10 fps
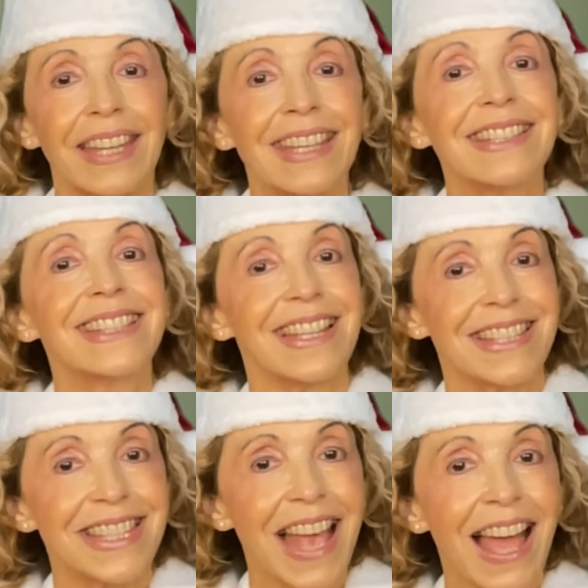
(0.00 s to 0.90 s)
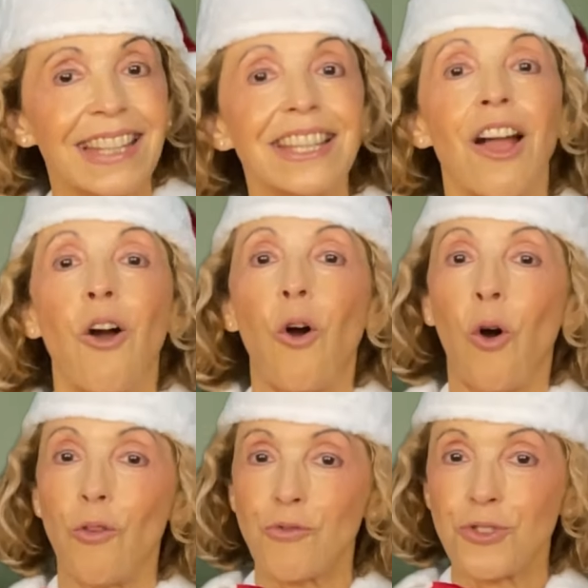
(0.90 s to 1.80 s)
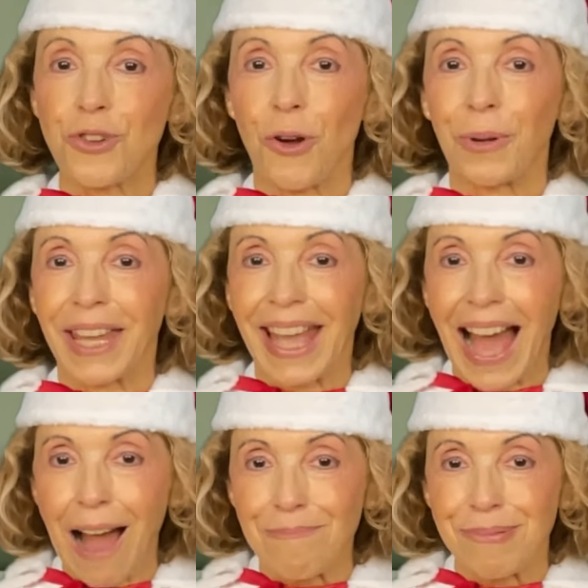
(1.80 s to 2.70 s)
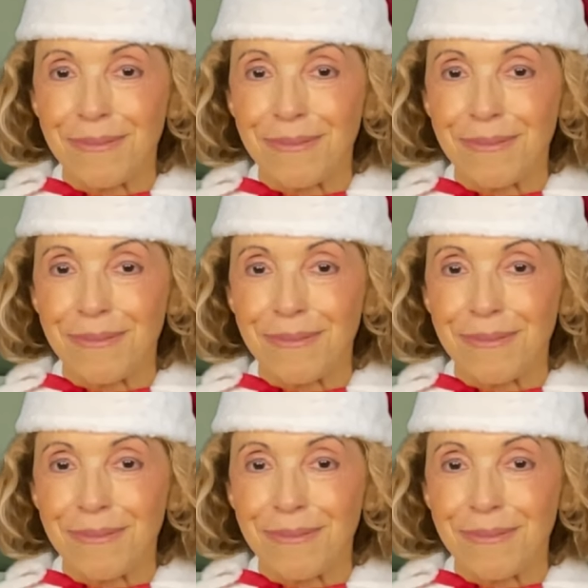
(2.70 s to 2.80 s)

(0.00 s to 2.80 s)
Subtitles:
it's a sign of growing up.